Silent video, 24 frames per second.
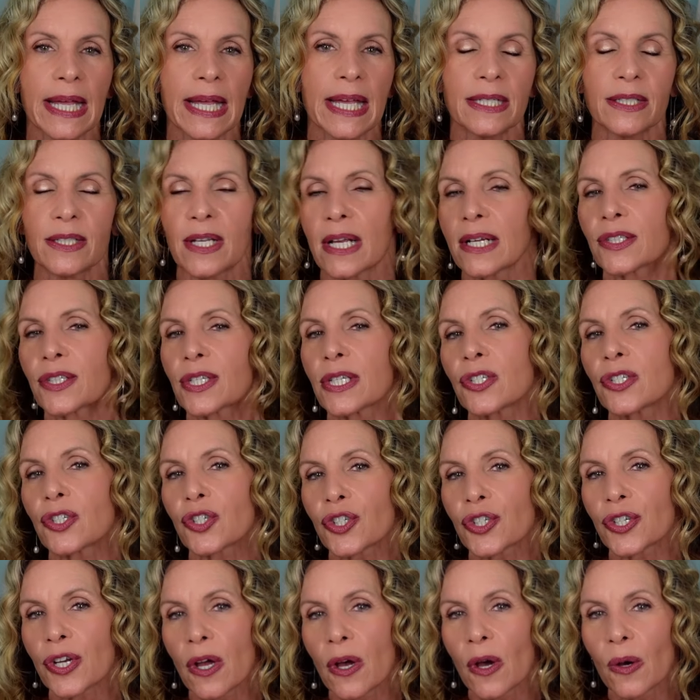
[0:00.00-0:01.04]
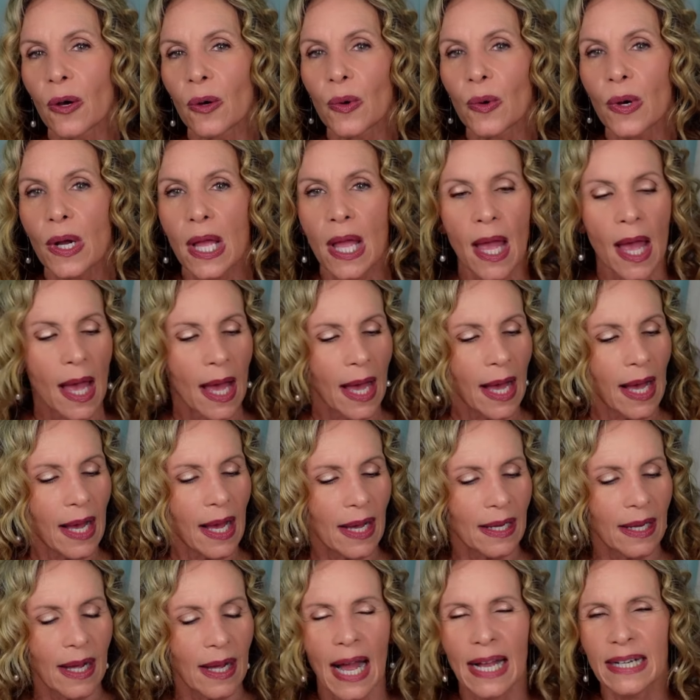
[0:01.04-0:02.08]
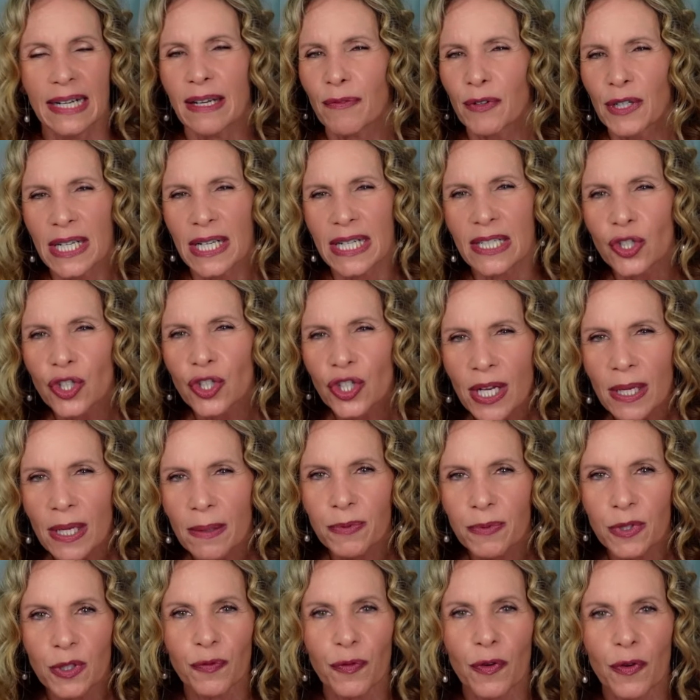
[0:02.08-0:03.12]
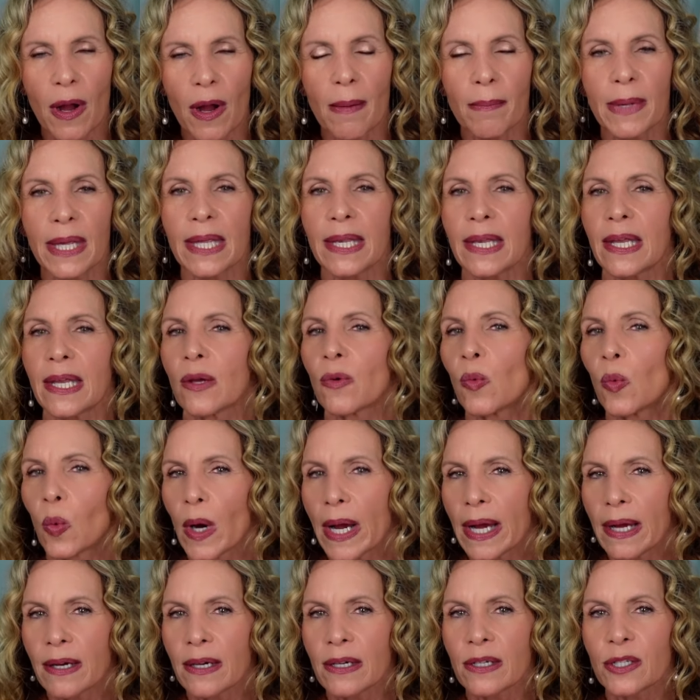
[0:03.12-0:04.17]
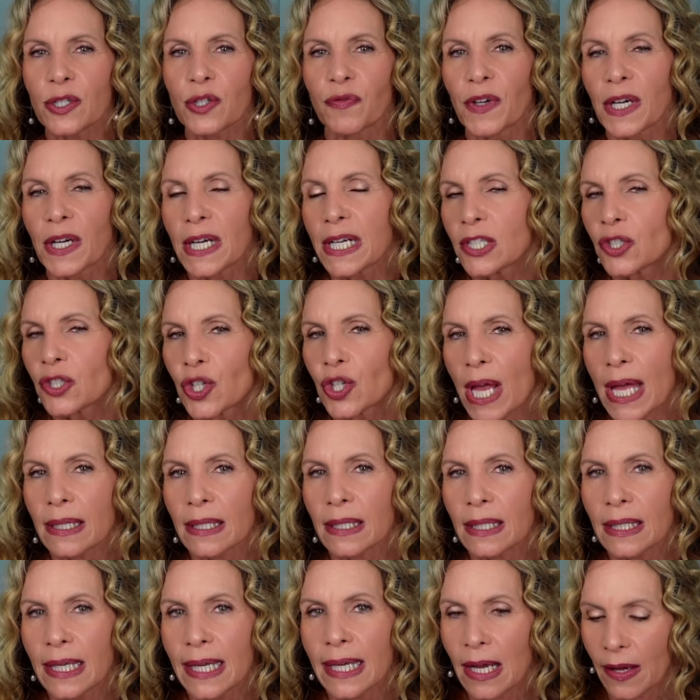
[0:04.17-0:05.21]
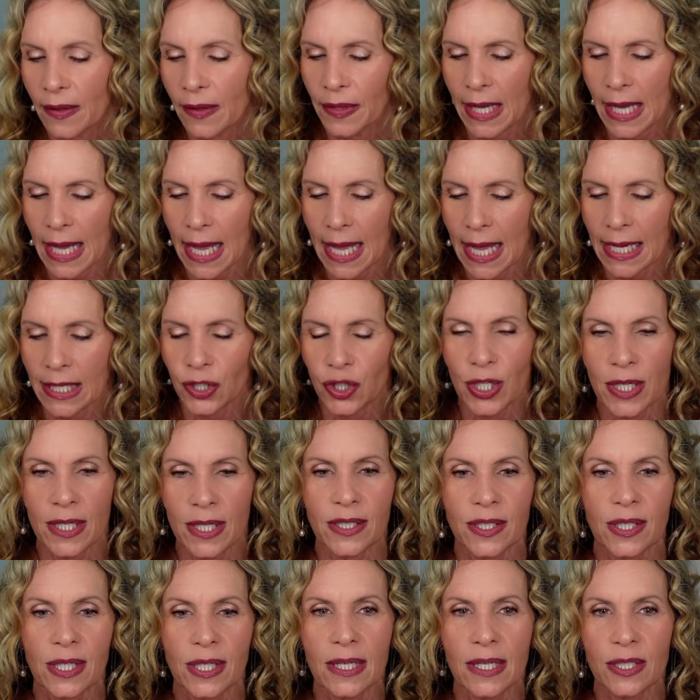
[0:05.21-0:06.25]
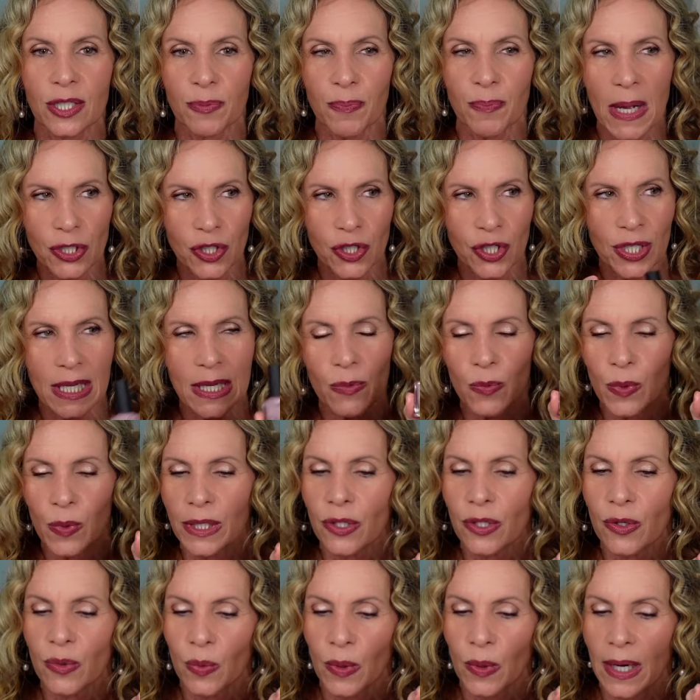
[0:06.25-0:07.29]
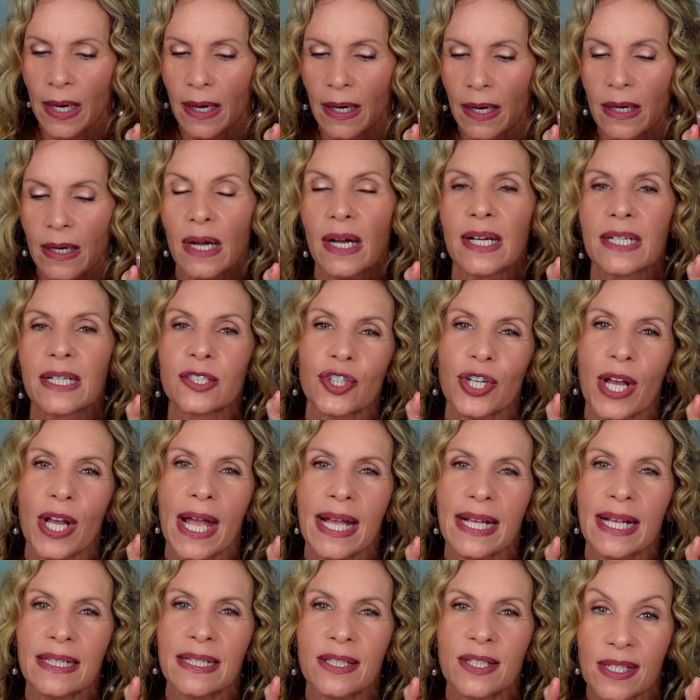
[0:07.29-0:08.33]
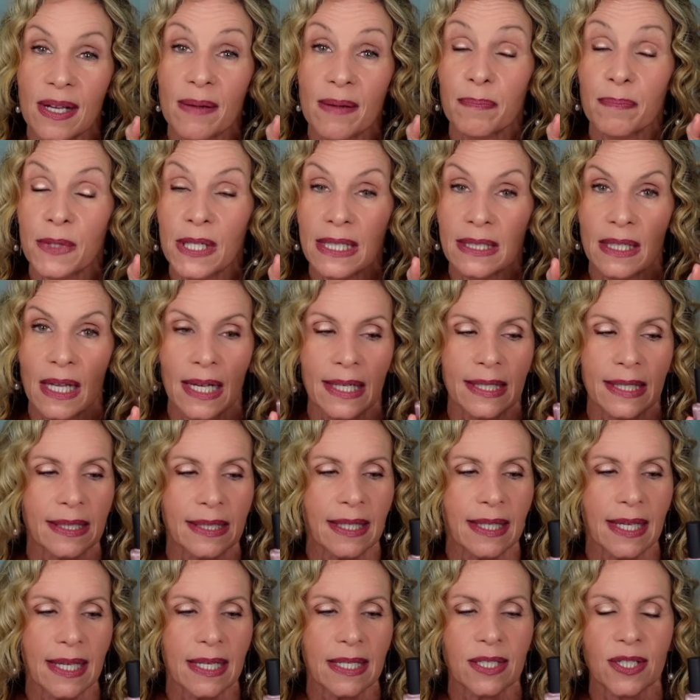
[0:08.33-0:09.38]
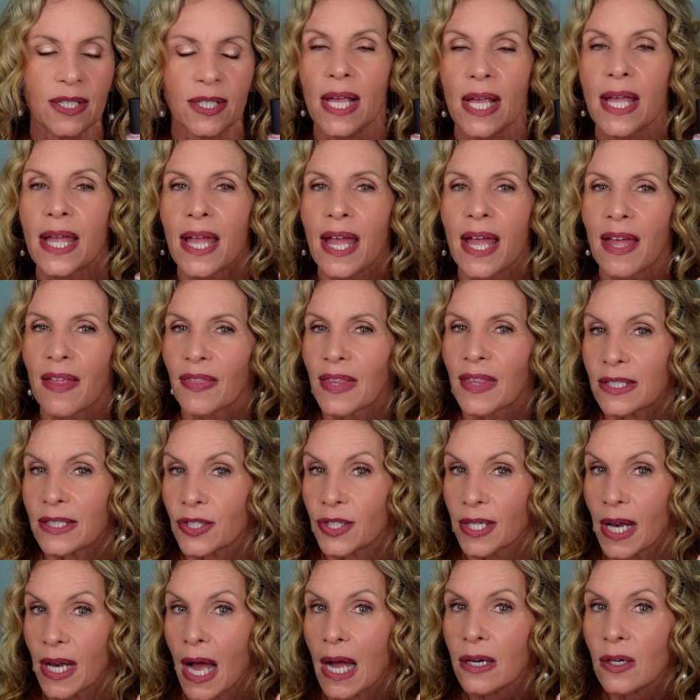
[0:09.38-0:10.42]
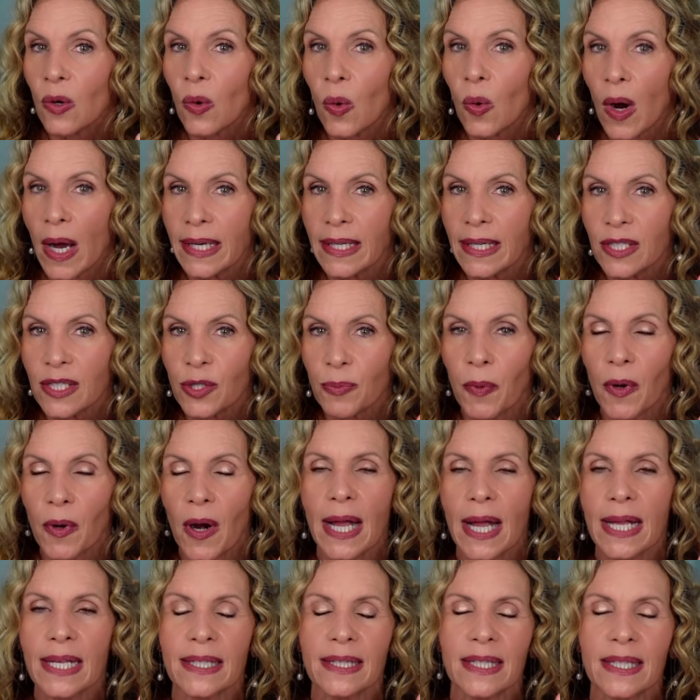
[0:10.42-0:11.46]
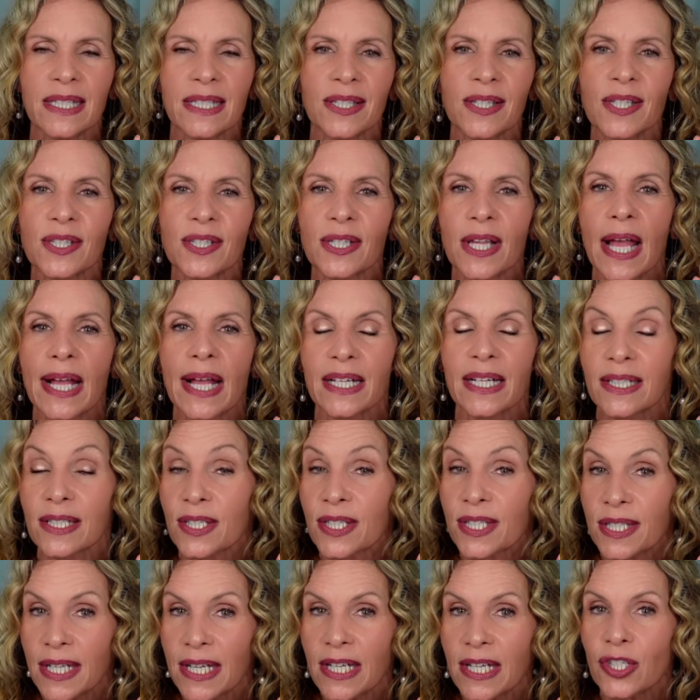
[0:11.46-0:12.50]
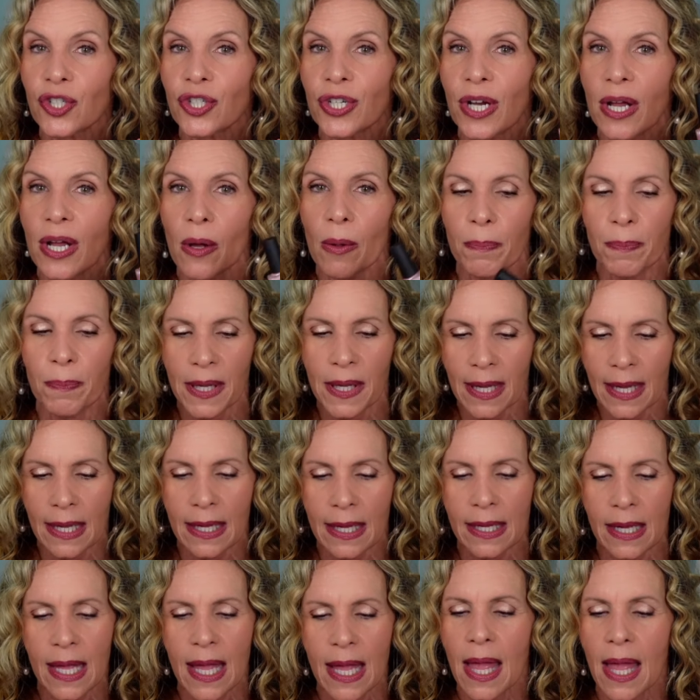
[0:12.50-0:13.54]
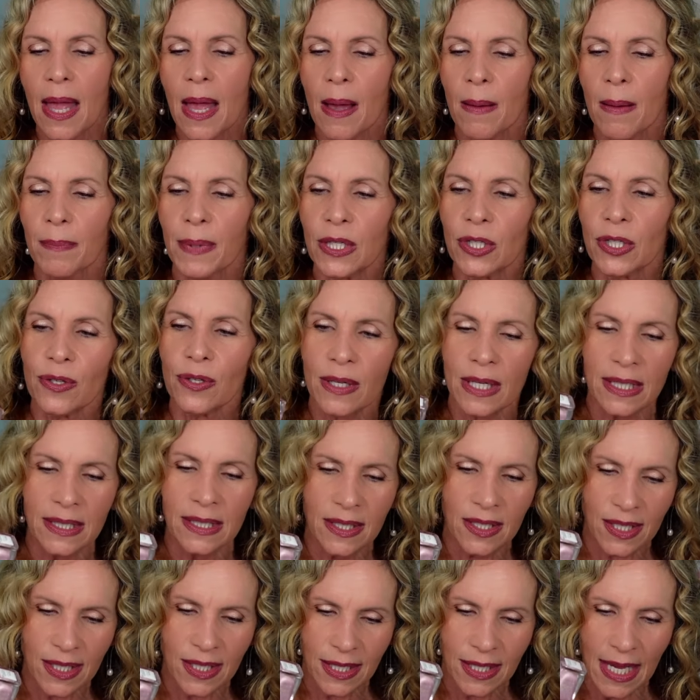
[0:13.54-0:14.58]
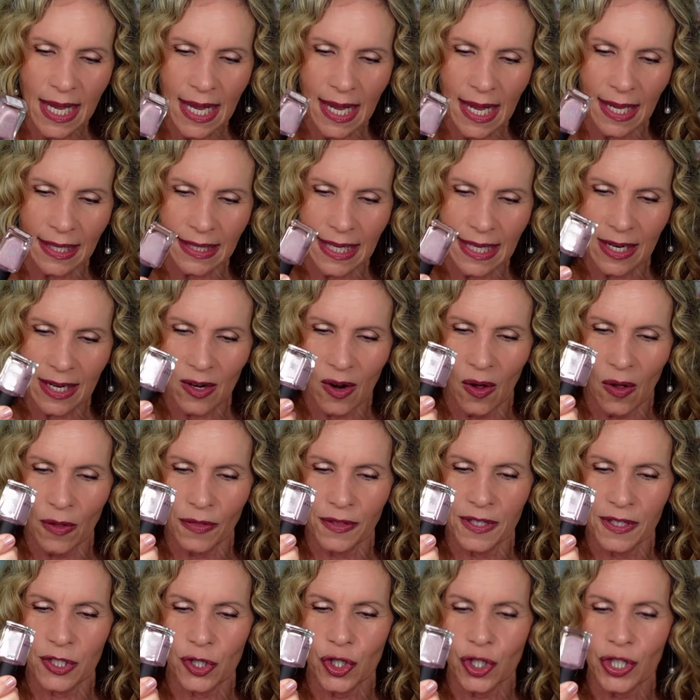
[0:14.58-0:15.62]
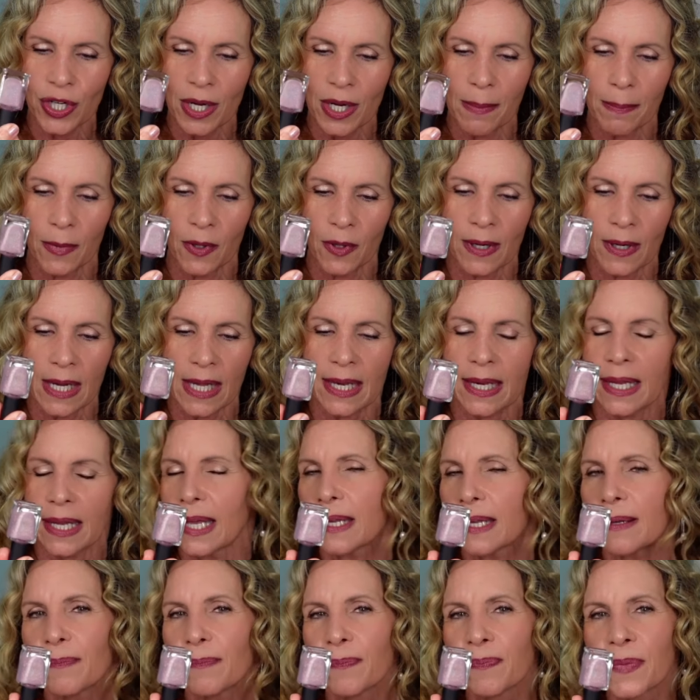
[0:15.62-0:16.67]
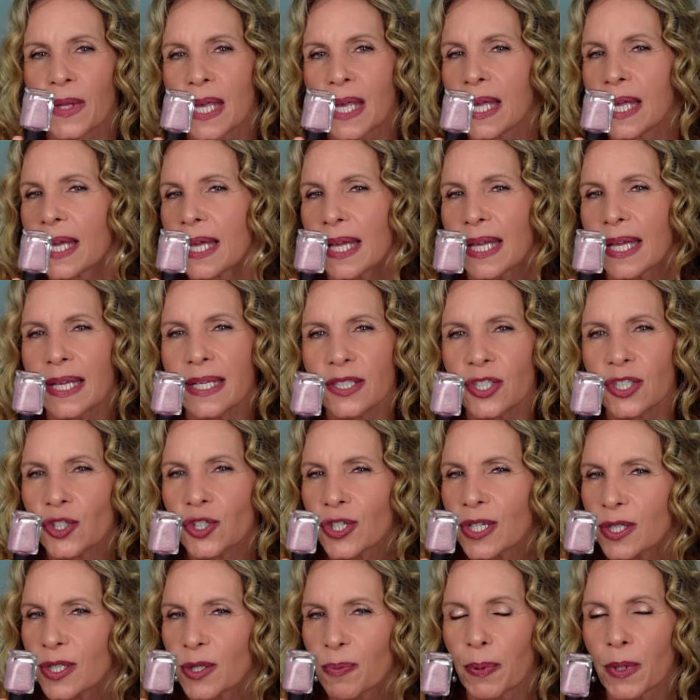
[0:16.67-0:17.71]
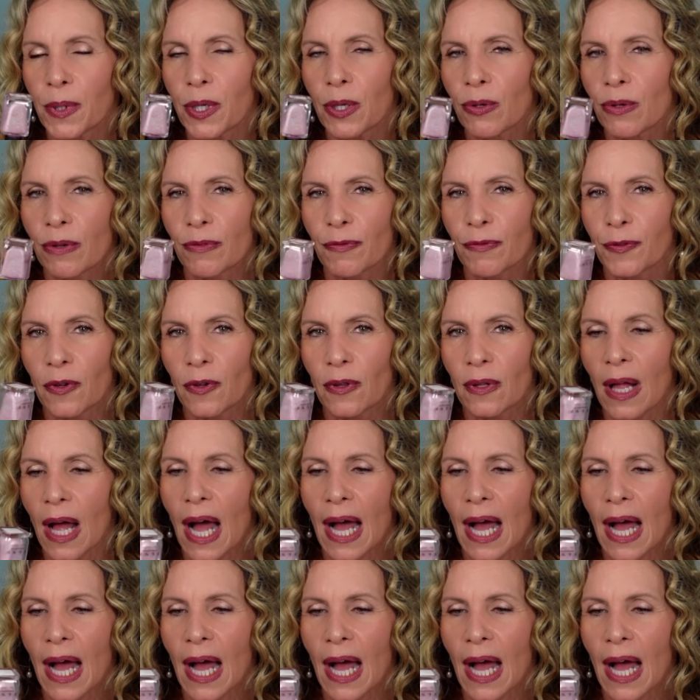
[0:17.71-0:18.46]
It doesn't show, uh, I never get chips from it. It wears very gently on the edges, especially when you wear a shade, something like this, that's not quite as bright. This is like a seashell pink, but you can see, I think, all the shimmer in it it's just beautiful.